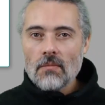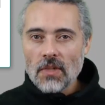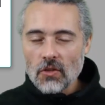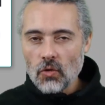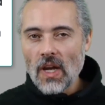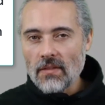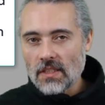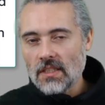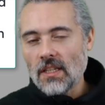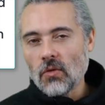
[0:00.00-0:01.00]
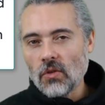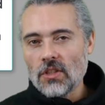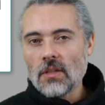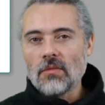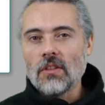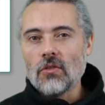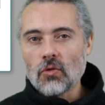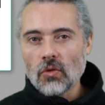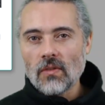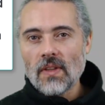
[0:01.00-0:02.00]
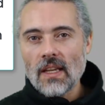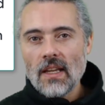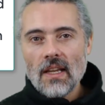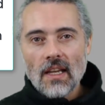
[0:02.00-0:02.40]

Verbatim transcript: But you have to take ownership and control of that.